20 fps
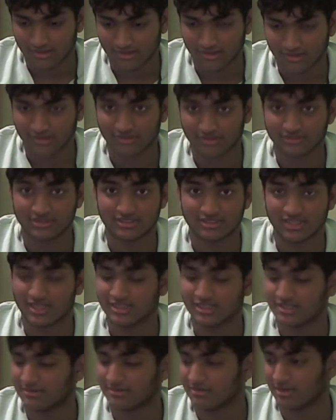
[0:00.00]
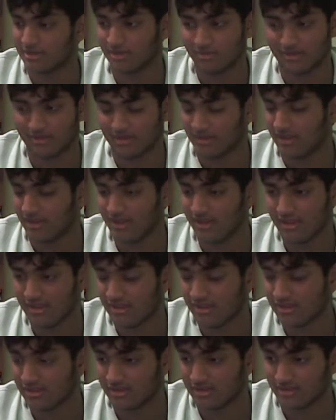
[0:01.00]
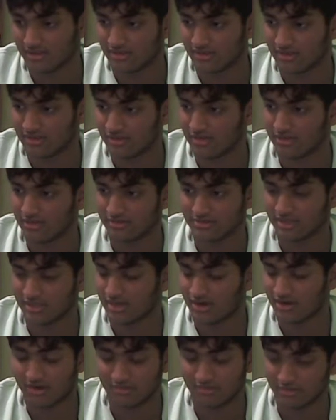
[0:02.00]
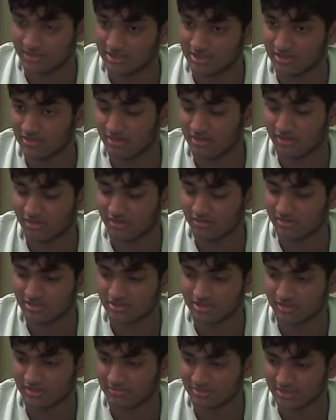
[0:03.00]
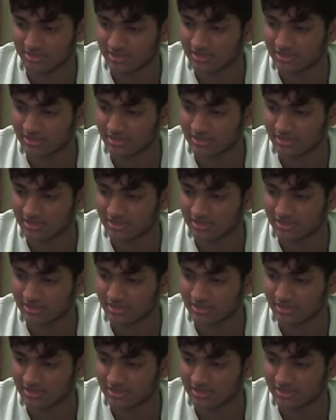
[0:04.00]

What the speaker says: he'll say something to him like, hey, is that armadillo or something?